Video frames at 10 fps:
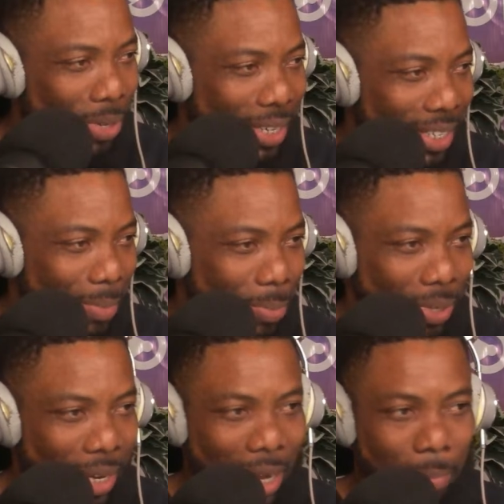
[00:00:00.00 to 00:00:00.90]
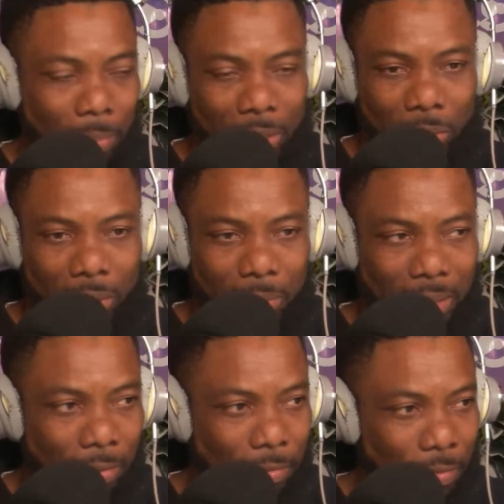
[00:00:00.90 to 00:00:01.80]
mothers put a high price on
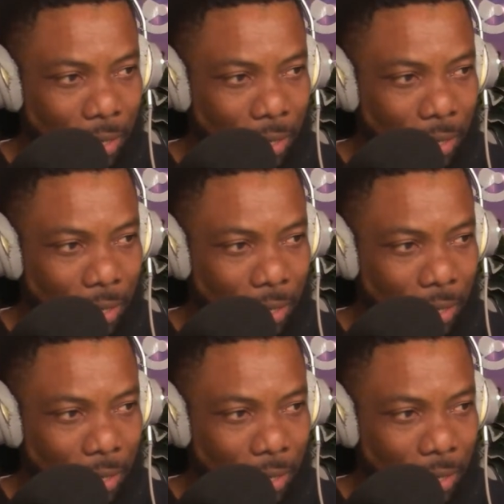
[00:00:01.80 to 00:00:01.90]
themselves?